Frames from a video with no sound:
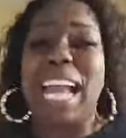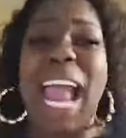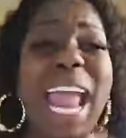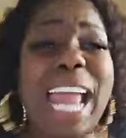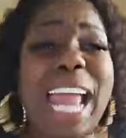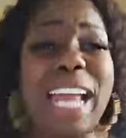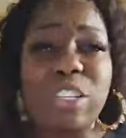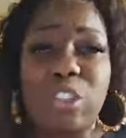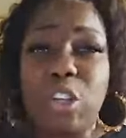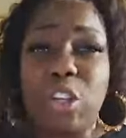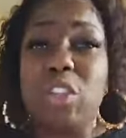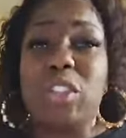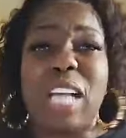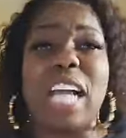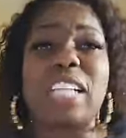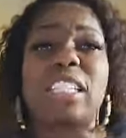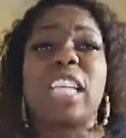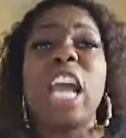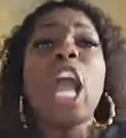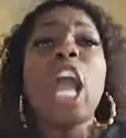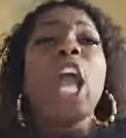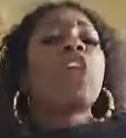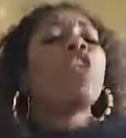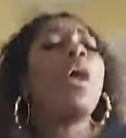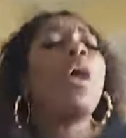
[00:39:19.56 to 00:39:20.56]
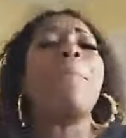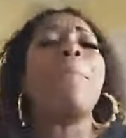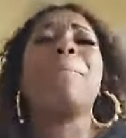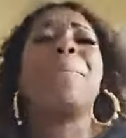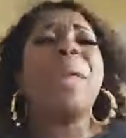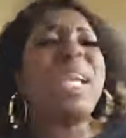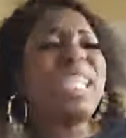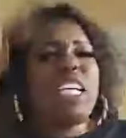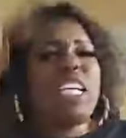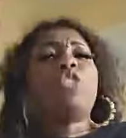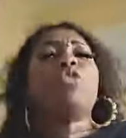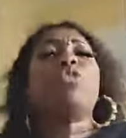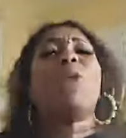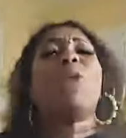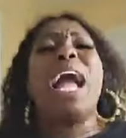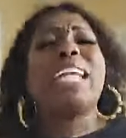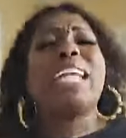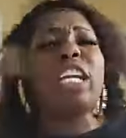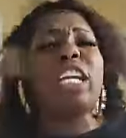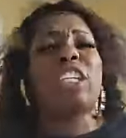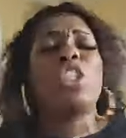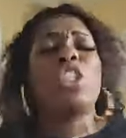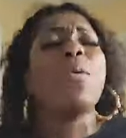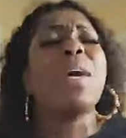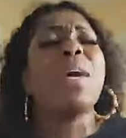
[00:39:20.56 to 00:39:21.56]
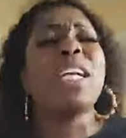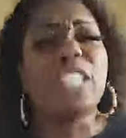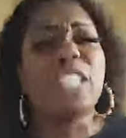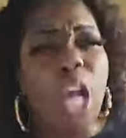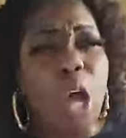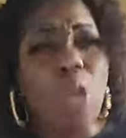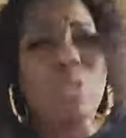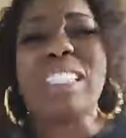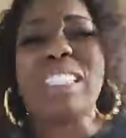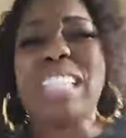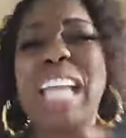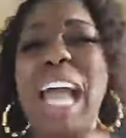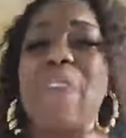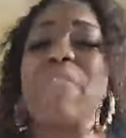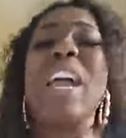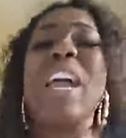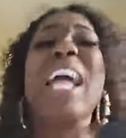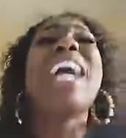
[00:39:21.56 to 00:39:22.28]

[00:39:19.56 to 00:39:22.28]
angels problems because you're busy trying to do it yourself,